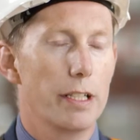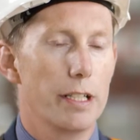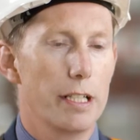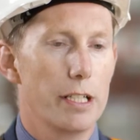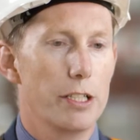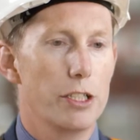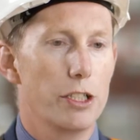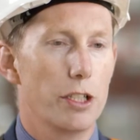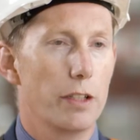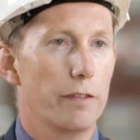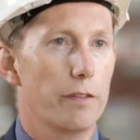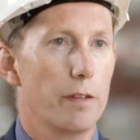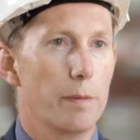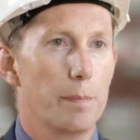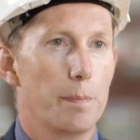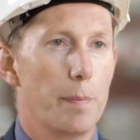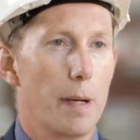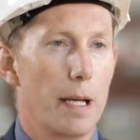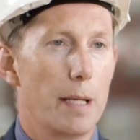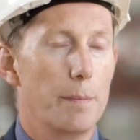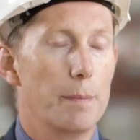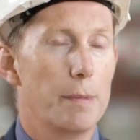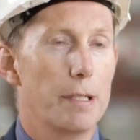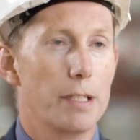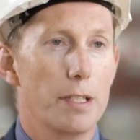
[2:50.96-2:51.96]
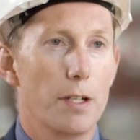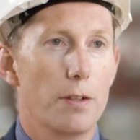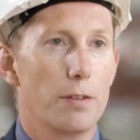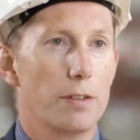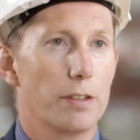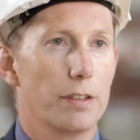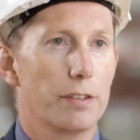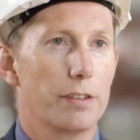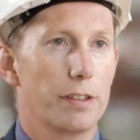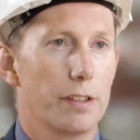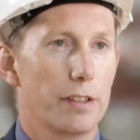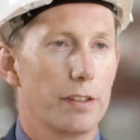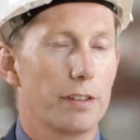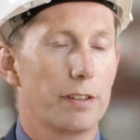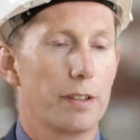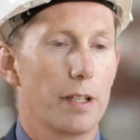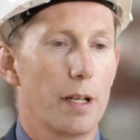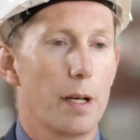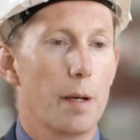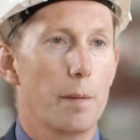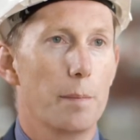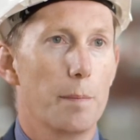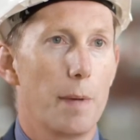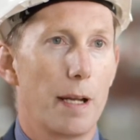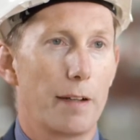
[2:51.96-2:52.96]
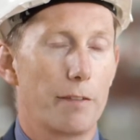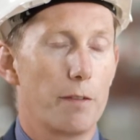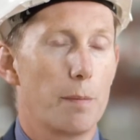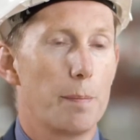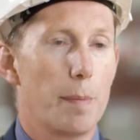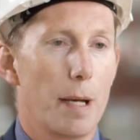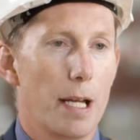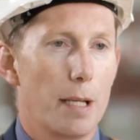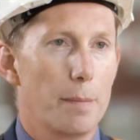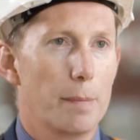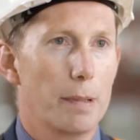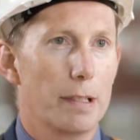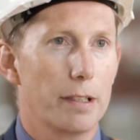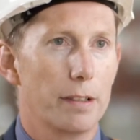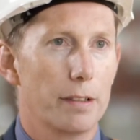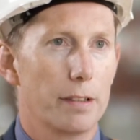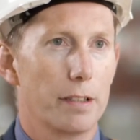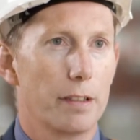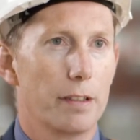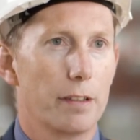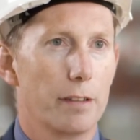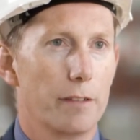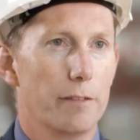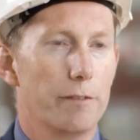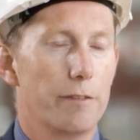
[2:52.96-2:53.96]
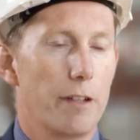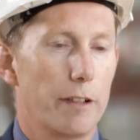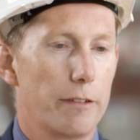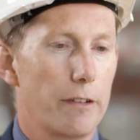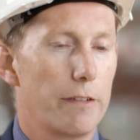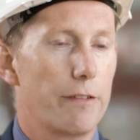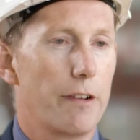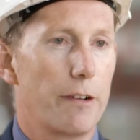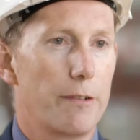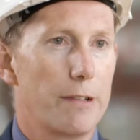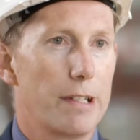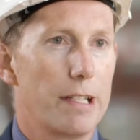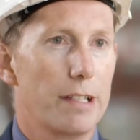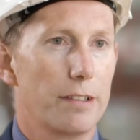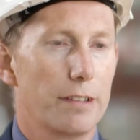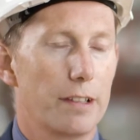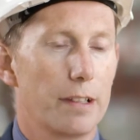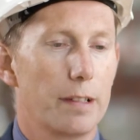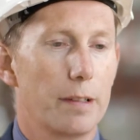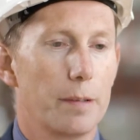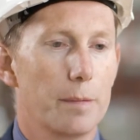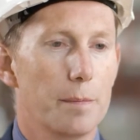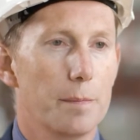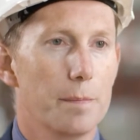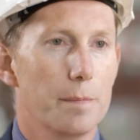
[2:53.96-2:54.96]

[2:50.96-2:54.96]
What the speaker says: and issue the payment notices and make the payment. Very, very easy.